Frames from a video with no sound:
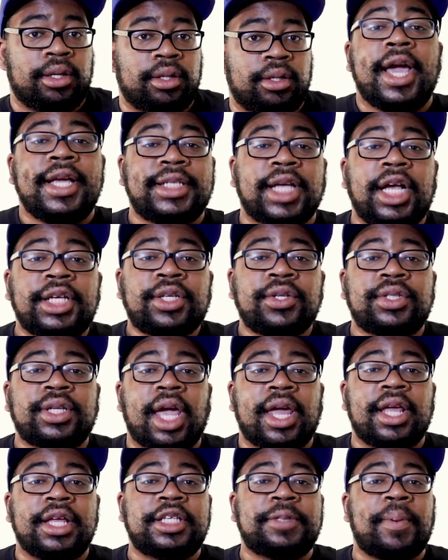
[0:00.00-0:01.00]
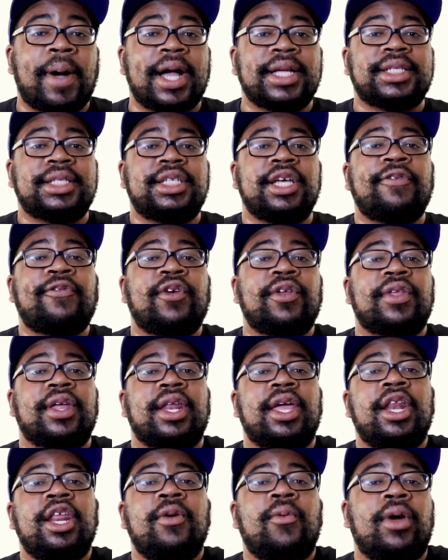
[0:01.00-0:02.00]
He's also skating spots different than
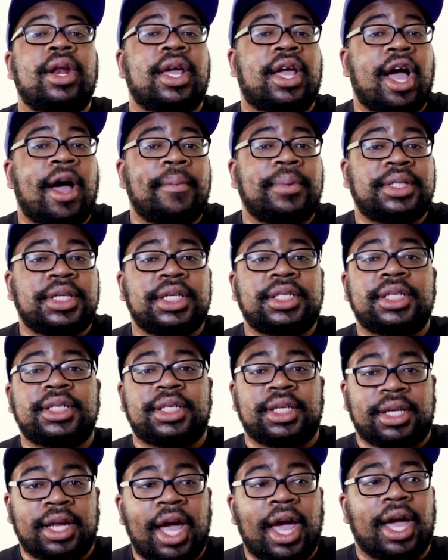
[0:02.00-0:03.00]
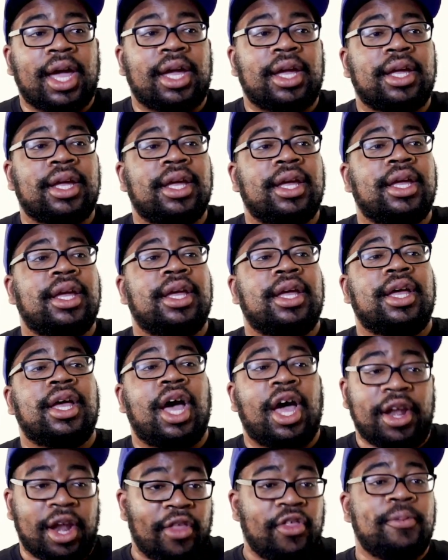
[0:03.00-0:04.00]
anyone in competition today.
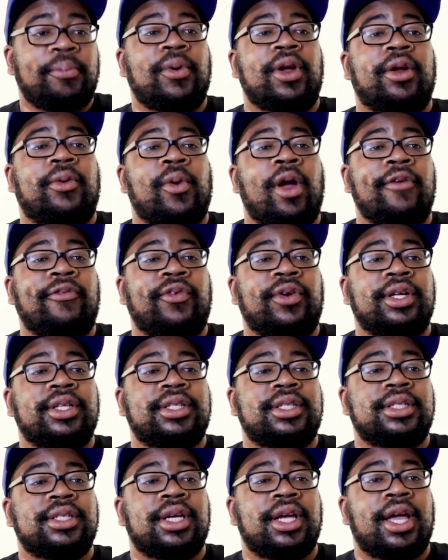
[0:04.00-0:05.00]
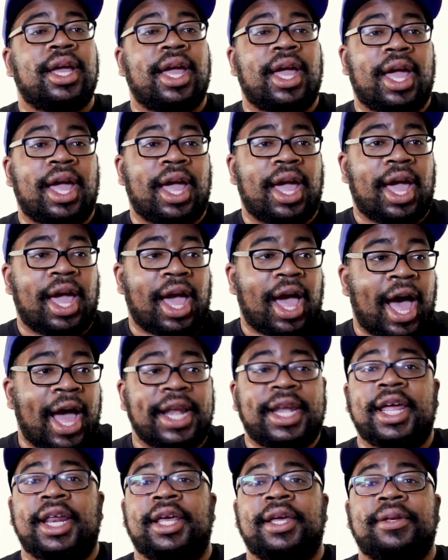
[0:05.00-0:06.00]
Another Brink reference, I
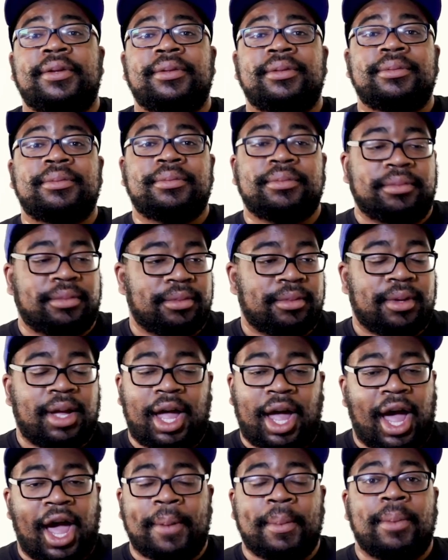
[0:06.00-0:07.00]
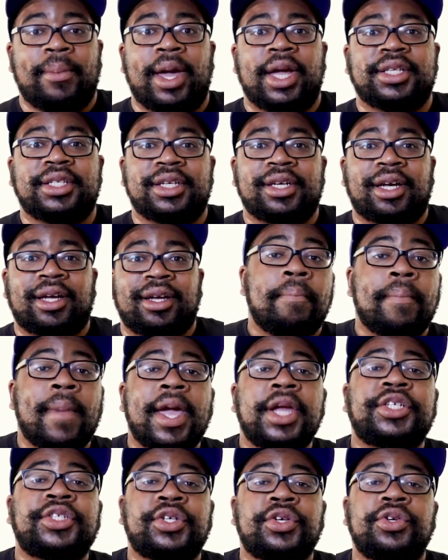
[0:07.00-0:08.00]
did it. I'm amazing.
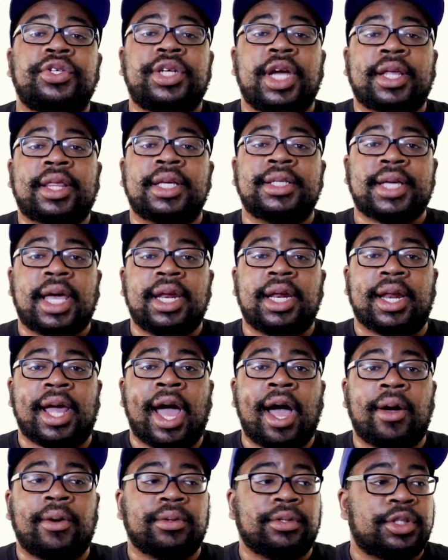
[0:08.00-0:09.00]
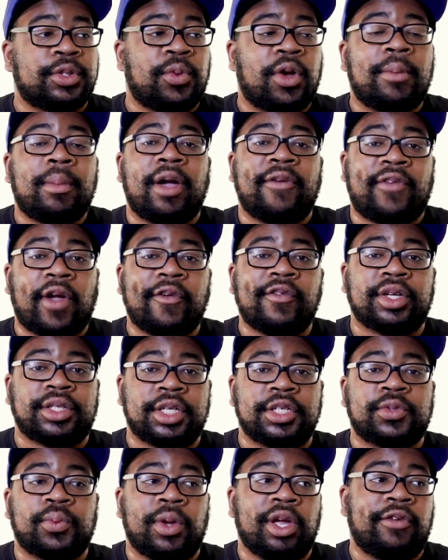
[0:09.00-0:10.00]
Make sure you check this edit out. It's one of my favorites
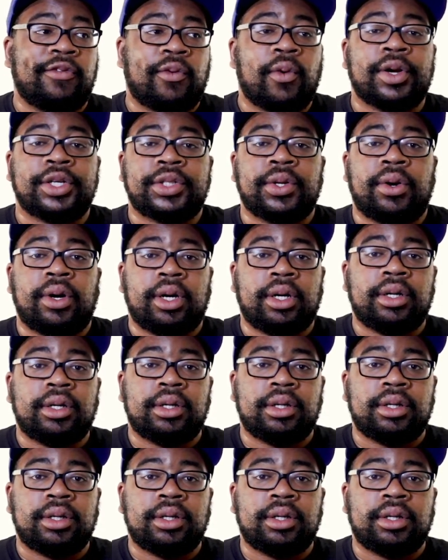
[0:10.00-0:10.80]
this week for sure.